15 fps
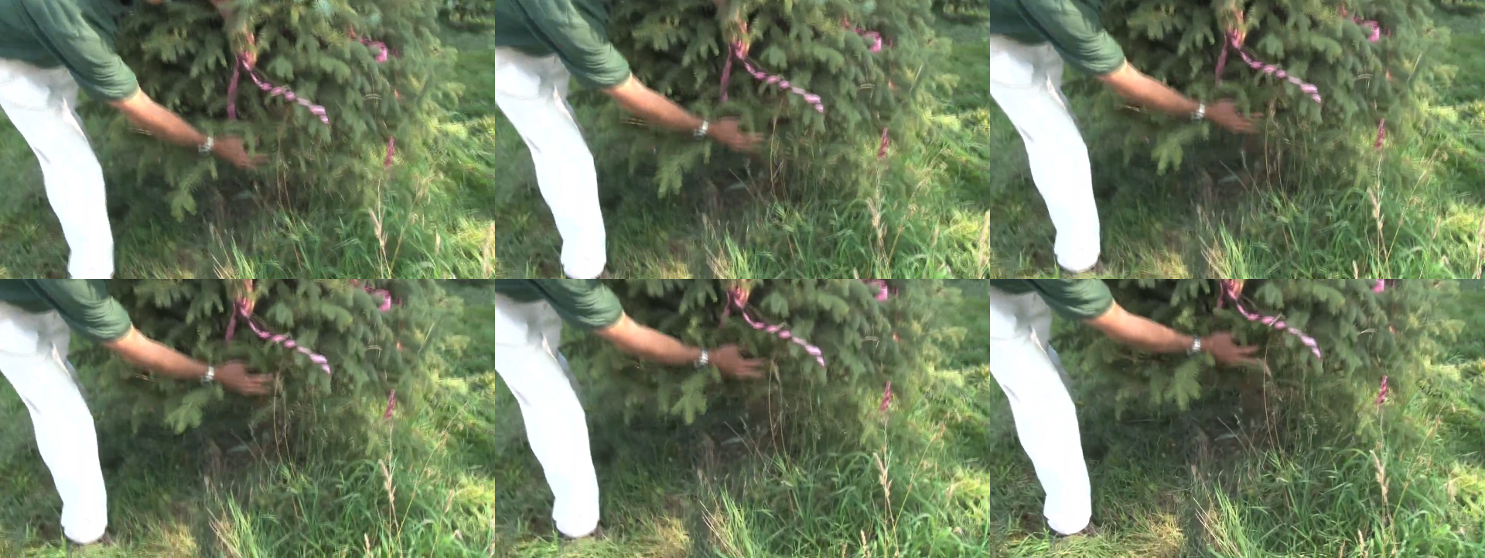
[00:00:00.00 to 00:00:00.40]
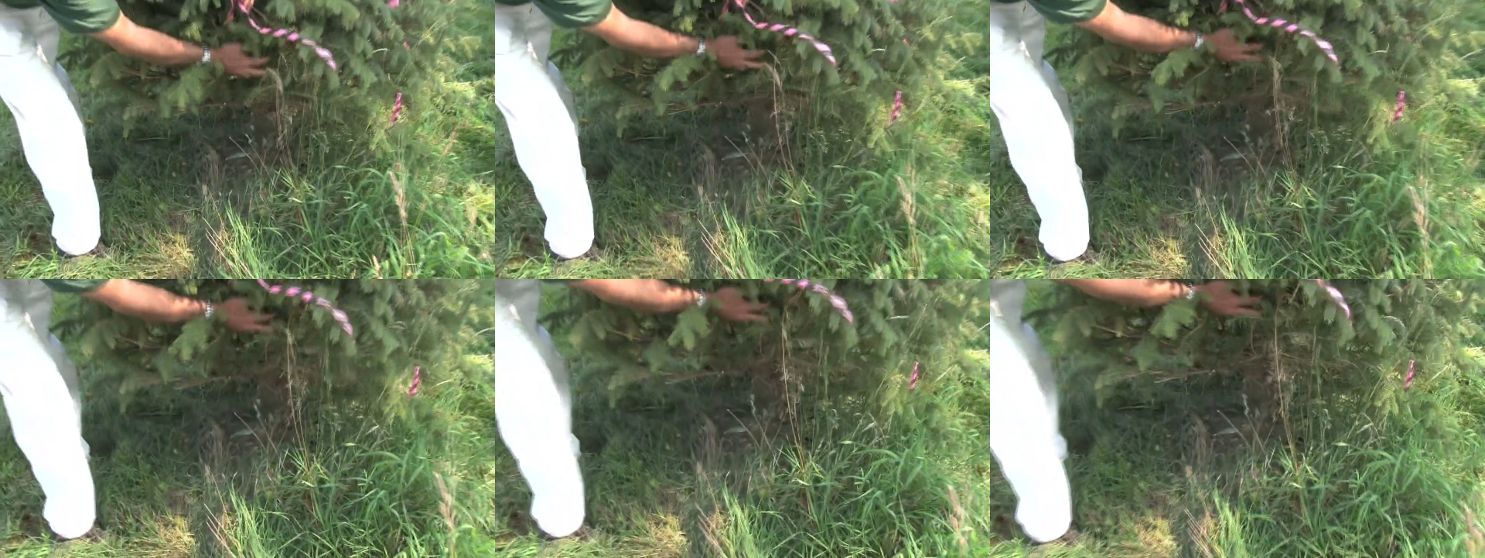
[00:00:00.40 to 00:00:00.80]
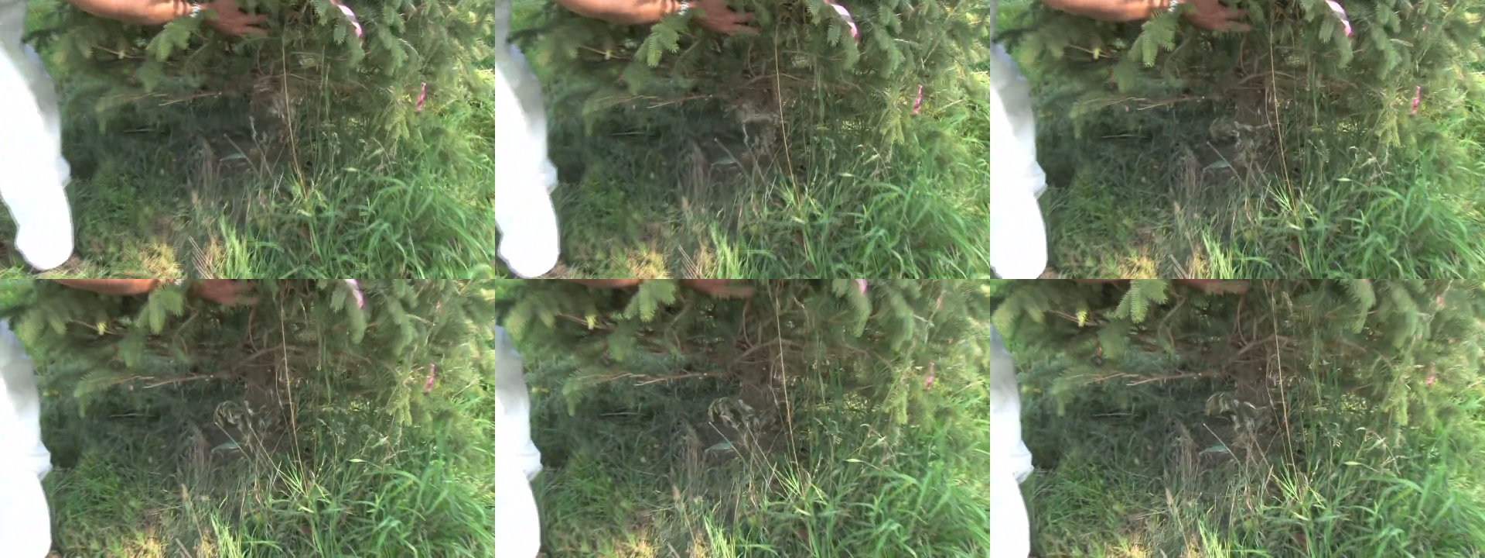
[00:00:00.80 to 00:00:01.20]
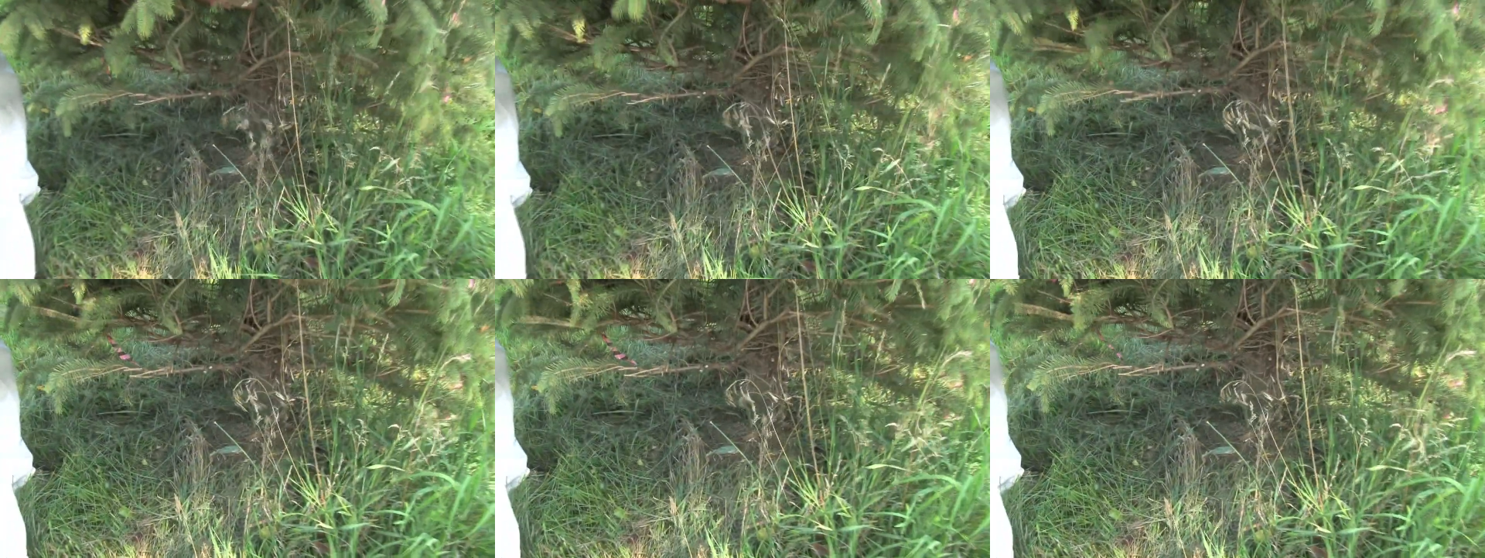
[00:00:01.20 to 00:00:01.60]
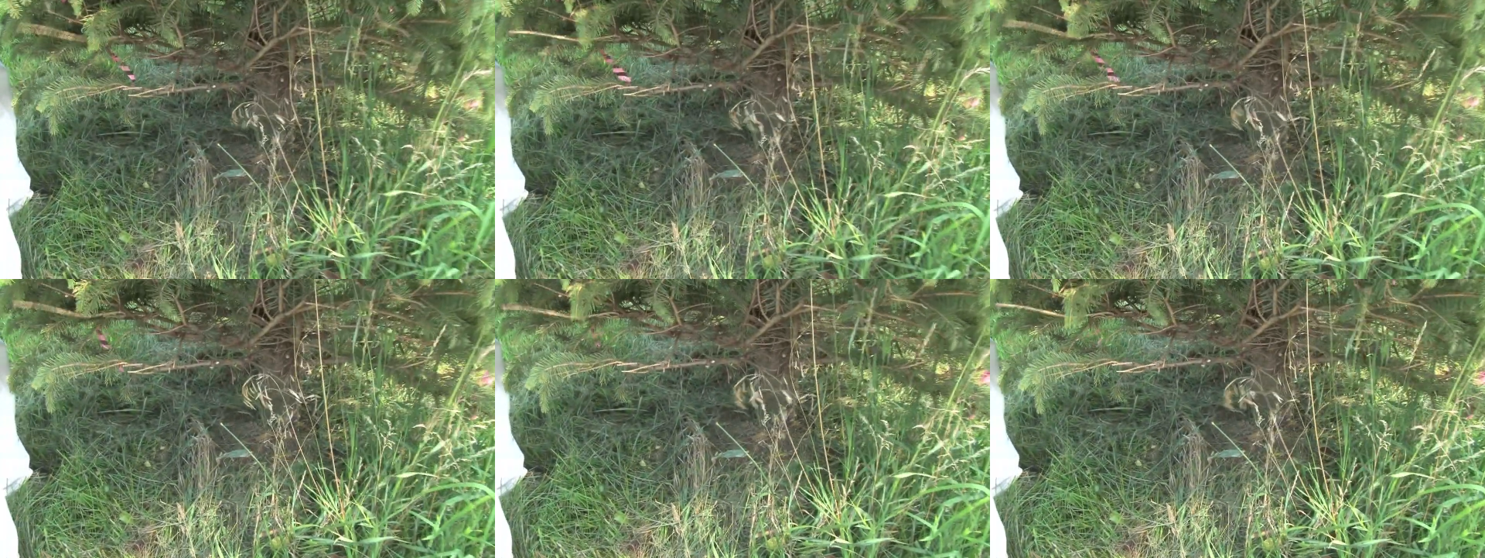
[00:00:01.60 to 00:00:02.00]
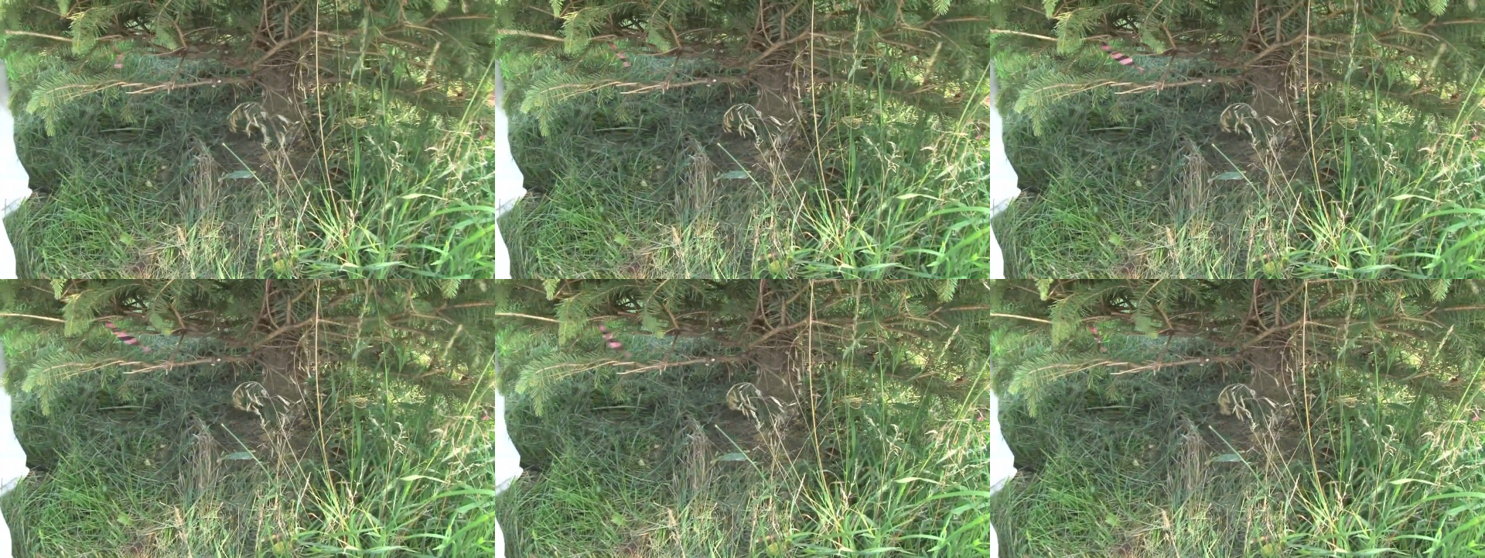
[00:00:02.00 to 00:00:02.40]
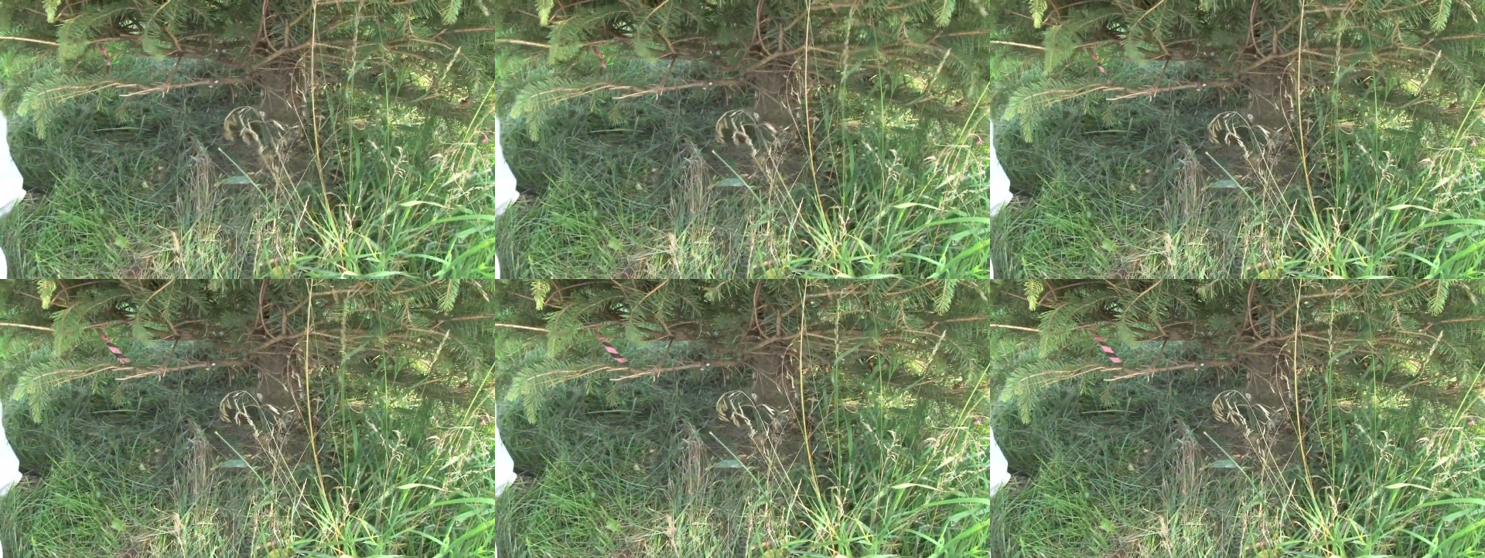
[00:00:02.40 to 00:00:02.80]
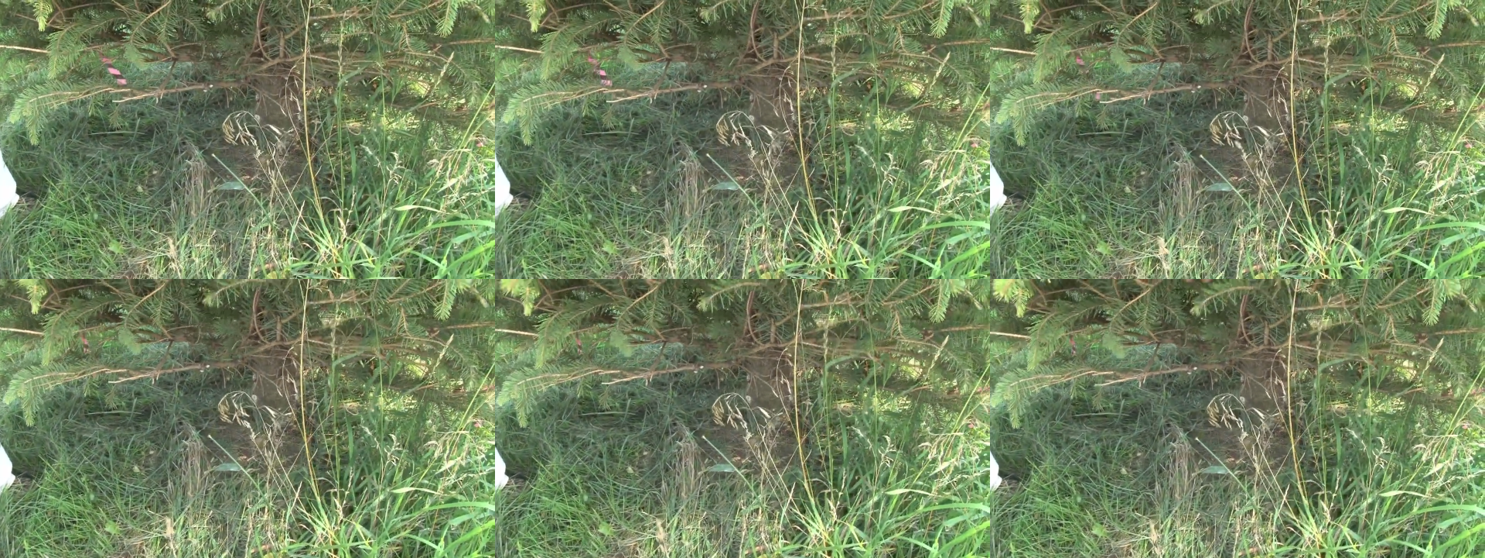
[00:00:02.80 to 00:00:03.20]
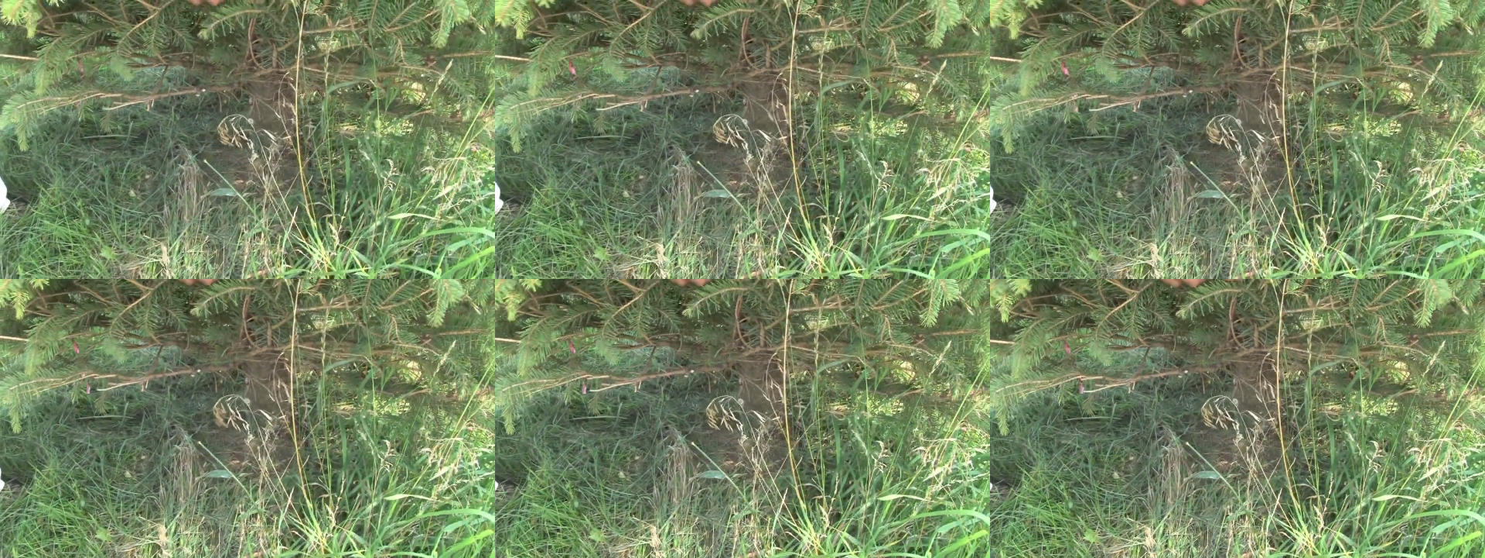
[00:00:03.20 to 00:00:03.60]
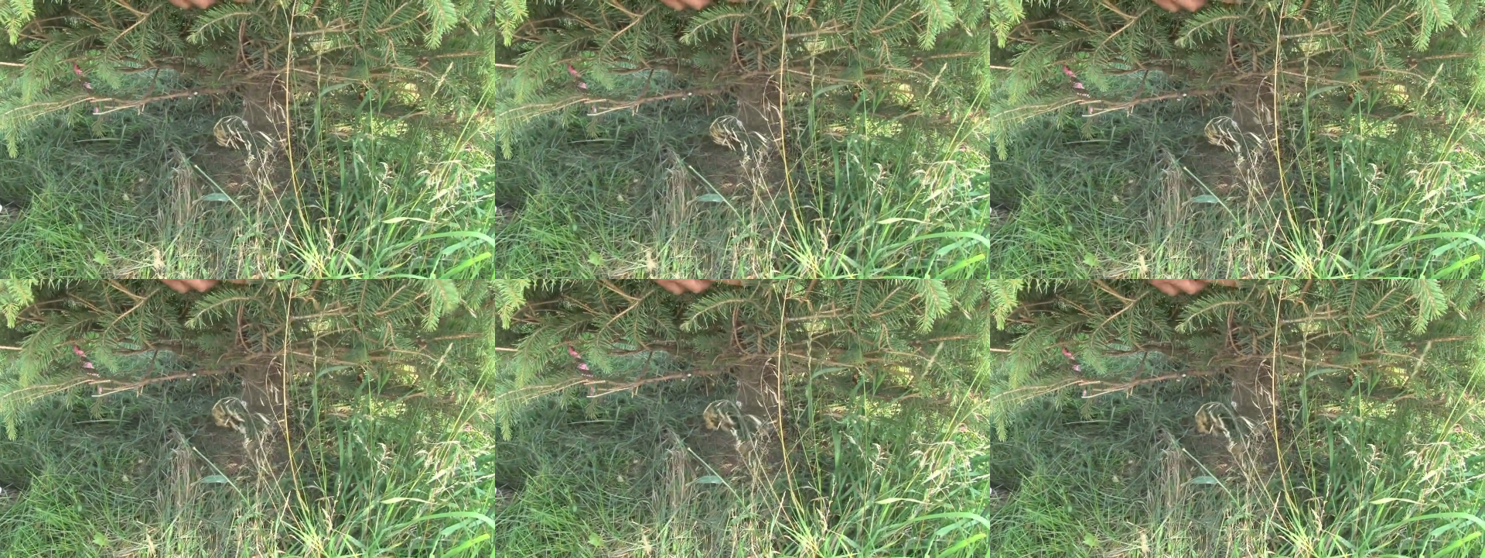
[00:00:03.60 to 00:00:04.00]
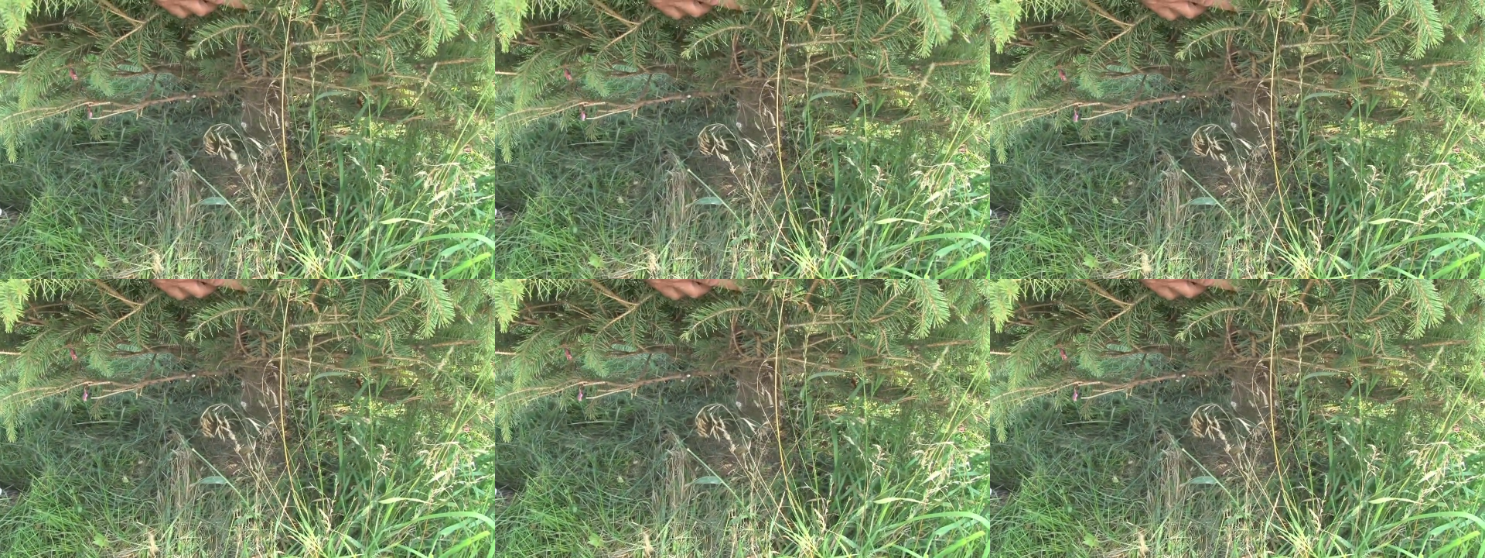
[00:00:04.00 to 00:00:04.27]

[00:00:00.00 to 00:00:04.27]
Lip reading: (no speaker visible)